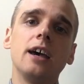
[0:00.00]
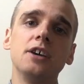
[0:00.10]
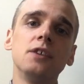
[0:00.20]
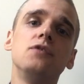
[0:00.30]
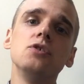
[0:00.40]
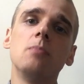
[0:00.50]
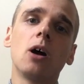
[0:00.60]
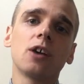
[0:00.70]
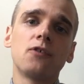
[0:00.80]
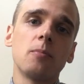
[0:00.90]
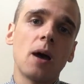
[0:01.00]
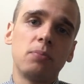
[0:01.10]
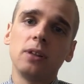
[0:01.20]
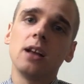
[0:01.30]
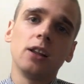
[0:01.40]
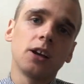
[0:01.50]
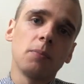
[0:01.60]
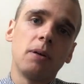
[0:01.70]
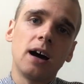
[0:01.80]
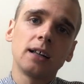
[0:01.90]
I interviewed Mark for my Plant
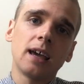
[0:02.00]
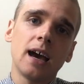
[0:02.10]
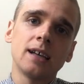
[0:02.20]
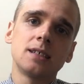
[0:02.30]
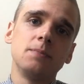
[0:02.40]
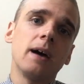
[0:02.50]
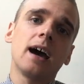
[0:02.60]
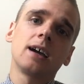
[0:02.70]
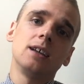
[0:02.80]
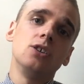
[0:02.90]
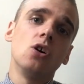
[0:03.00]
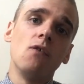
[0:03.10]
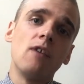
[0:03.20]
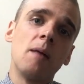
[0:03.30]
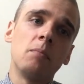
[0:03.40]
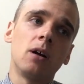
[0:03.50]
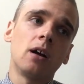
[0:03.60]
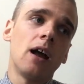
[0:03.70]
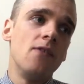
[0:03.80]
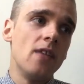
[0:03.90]
Liker podcast back in
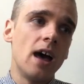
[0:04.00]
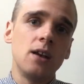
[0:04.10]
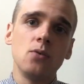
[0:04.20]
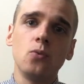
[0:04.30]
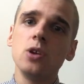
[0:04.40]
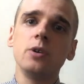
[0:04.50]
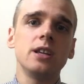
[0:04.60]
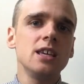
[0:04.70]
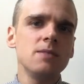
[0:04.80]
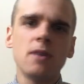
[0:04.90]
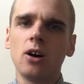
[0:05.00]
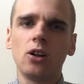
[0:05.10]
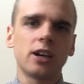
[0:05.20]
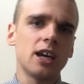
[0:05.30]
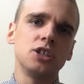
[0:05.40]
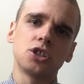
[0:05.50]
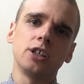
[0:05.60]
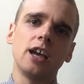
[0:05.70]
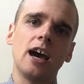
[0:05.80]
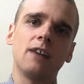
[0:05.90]
November, and then we would email
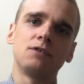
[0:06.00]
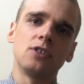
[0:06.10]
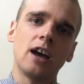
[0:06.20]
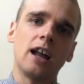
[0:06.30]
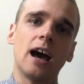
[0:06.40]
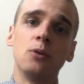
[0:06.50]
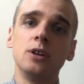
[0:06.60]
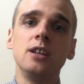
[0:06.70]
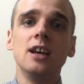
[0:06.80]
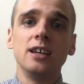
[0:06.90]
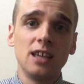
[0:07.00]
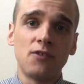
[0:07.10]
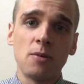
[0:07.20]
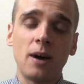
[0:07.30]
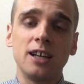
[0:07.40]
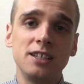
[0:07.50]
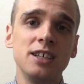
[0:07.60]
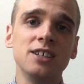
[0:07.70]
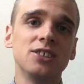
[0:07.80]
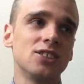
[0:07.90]
occasionally after that. I would give him
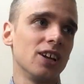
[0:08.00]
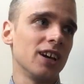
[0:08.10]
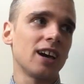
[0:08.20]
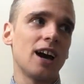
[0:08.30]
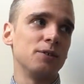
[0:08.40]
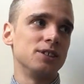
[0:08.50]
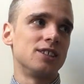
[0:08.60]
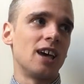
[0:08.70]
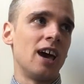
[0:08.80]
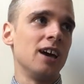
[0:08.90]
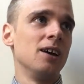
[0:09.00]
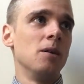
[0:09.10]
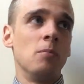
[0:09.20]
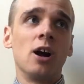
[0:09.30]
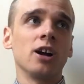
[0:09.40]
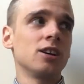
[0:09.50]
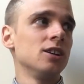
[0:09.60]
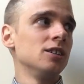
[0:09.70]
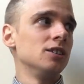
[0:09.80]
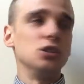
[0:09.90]
ideas like, I would say, Mark,
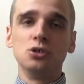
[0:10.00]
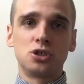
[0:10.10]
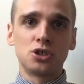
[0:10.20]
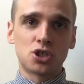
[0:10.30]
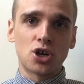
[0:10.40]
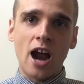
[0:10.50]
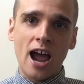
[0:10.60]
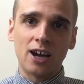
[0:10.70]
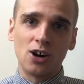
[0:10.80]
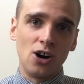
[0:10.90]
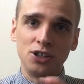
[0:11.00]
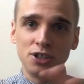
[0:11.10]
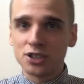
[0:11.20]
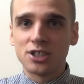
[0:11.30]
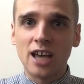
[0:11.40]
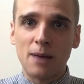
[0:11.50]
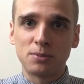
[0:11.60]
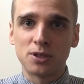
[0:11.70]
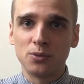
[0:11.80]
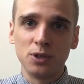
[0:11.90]
you should track all your
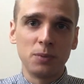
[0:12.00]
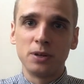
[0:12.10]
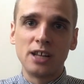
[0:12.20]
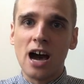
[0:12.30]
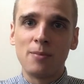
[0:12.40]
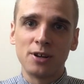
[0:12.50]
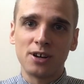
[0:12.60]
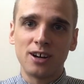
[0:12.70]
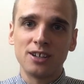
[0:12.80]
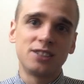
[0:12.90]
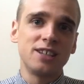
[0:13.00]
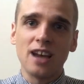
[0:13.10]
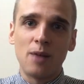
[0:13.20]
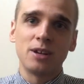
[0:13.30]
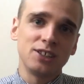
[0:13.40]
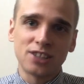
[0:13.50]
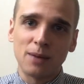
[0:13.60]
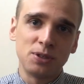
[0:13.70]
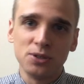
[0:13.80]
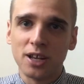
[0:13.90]
steps with a pedometer and see how many
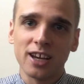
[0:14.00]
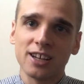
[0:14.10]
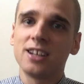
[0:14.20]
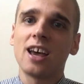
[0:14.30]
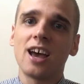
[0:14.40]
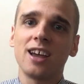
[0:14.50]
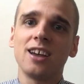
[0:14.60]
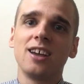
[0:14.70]
steps you take in a day.